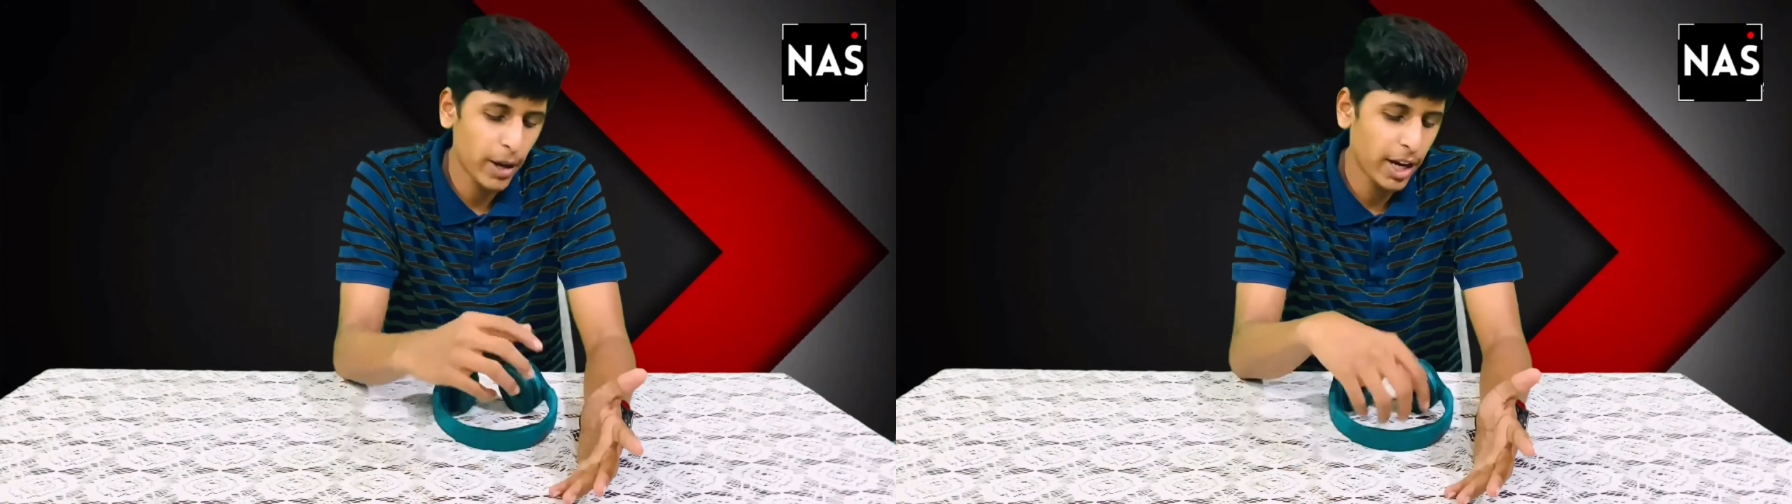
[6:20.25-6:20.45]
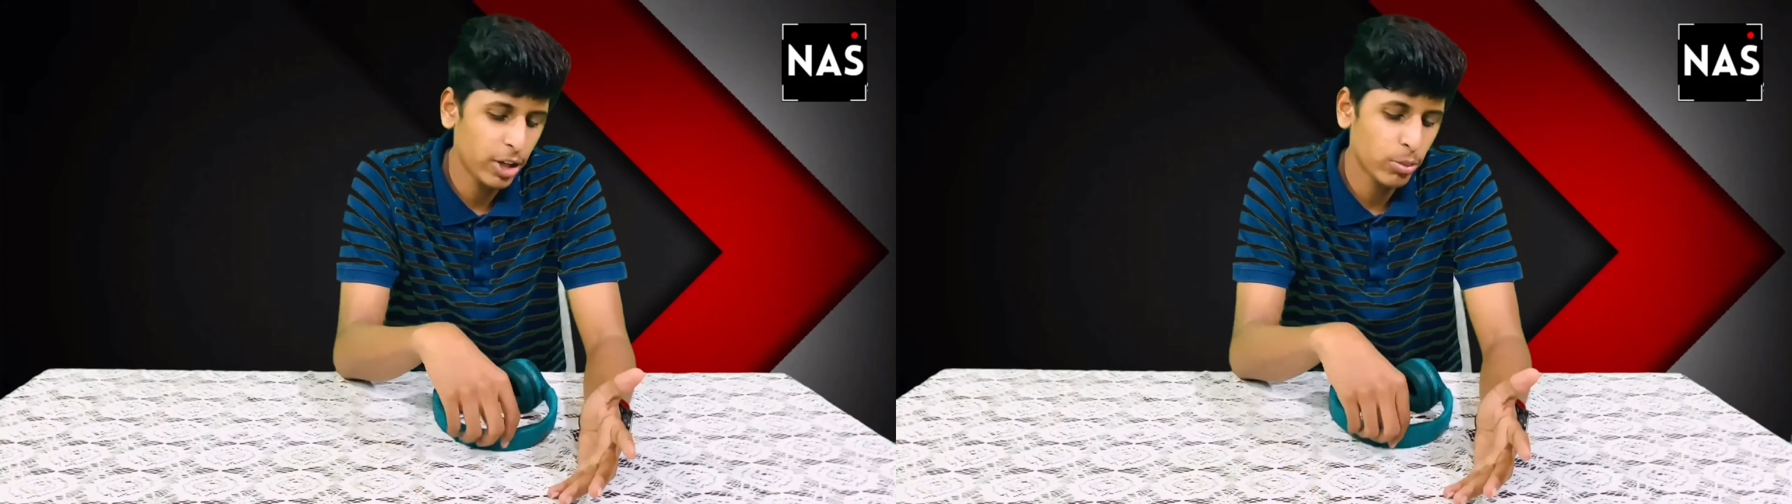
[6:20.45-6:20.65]

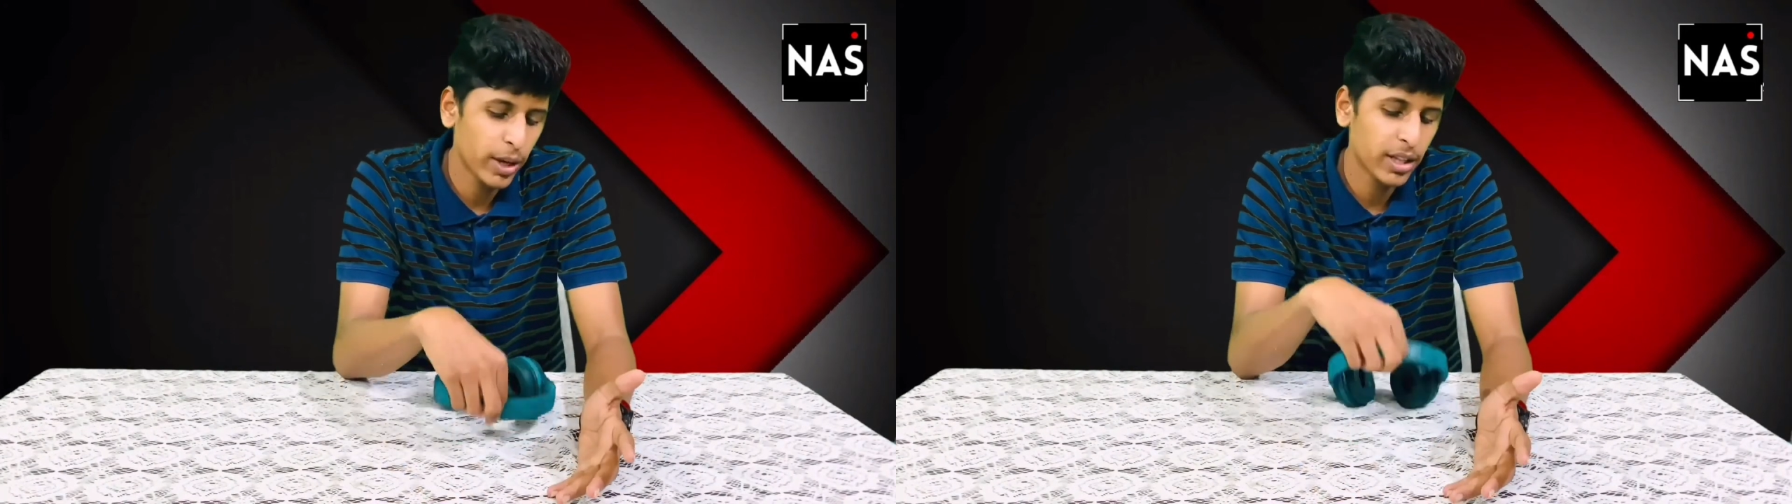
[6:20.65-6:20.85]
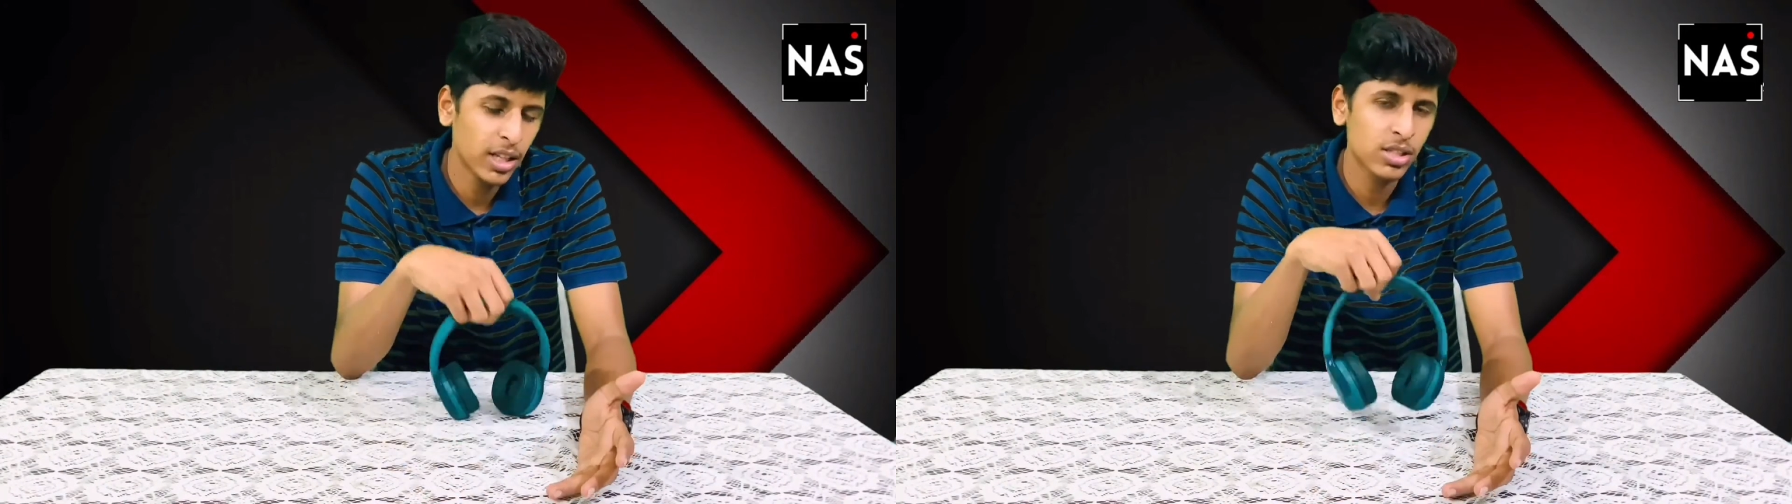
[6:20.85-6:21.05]
planning to
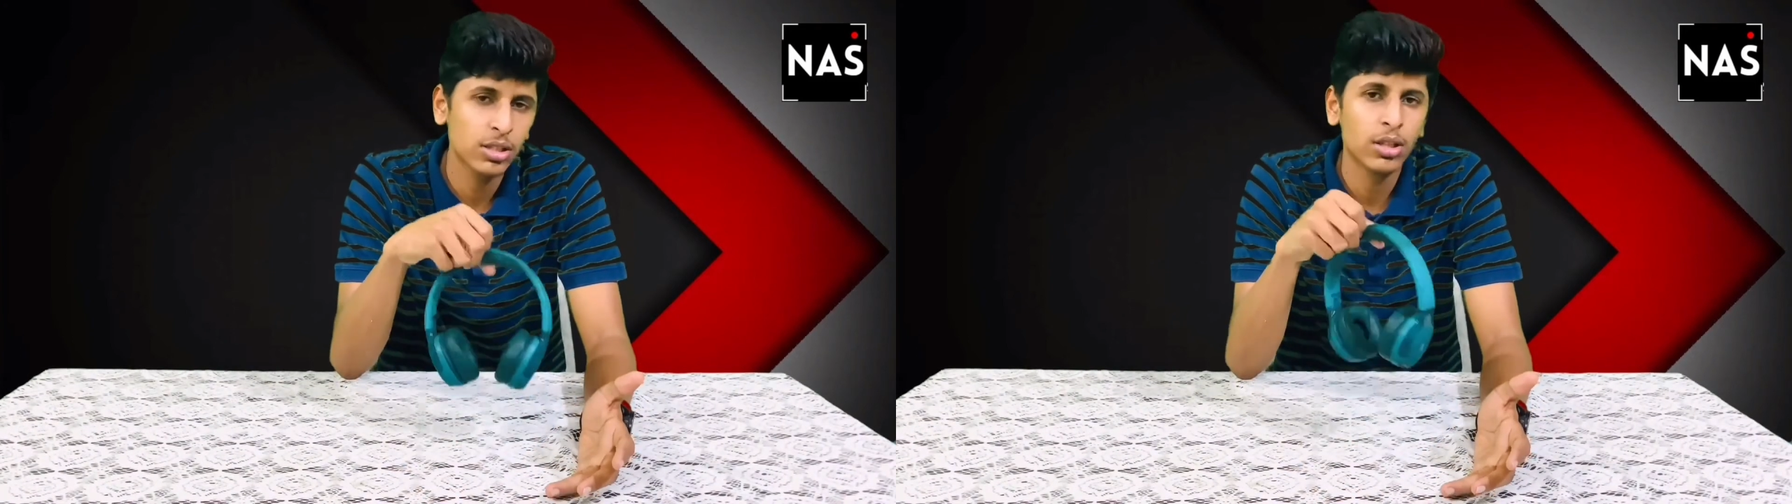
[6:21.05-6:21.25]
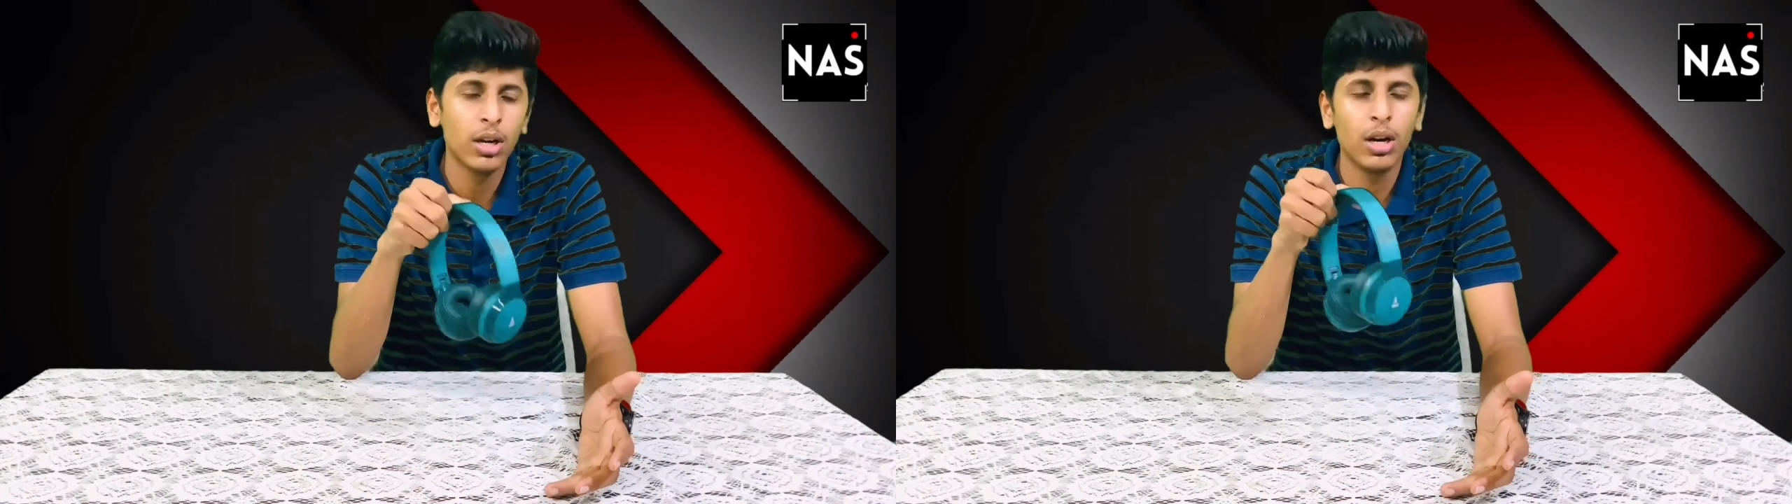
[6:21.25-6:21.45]
buy this